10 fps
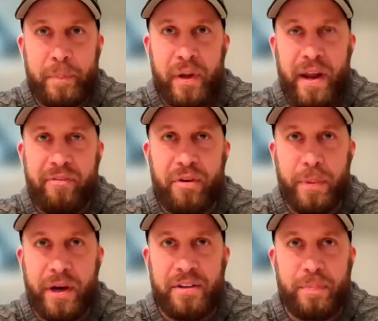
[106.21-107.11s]
but
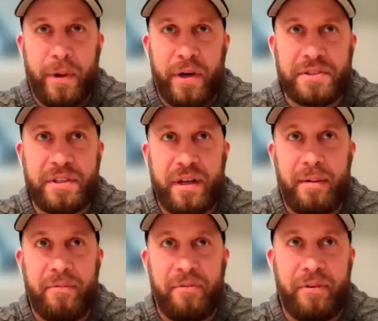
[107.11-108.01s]
everybody's bunched
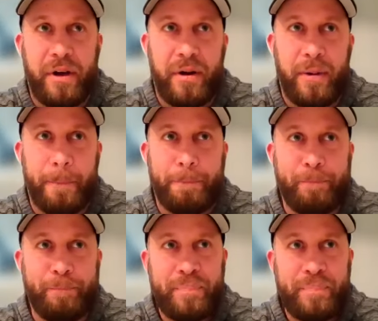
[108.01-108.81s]
up from,